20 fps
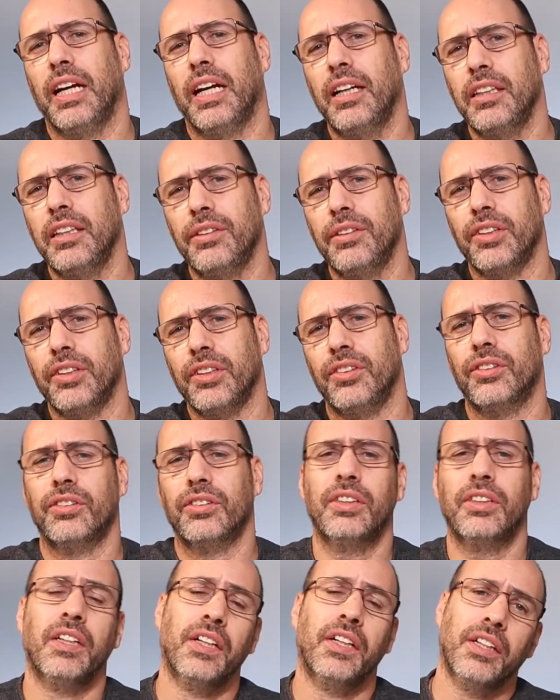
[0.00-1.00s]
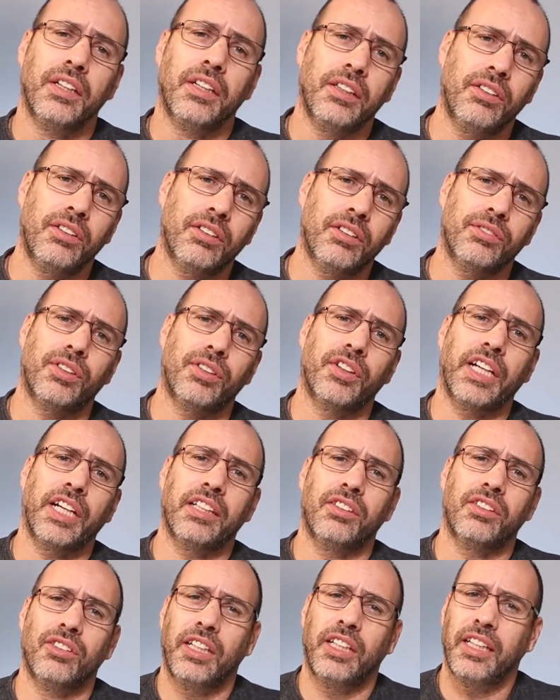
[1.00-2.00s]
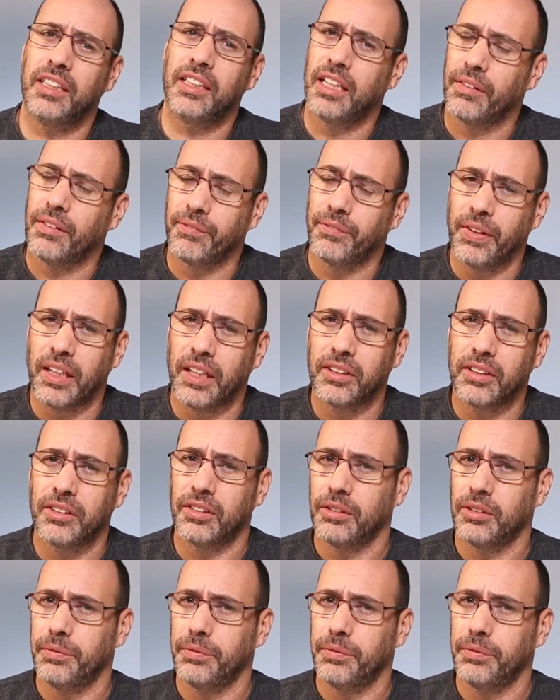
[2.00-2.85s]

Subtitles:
And if you do, don't forget to hit that bell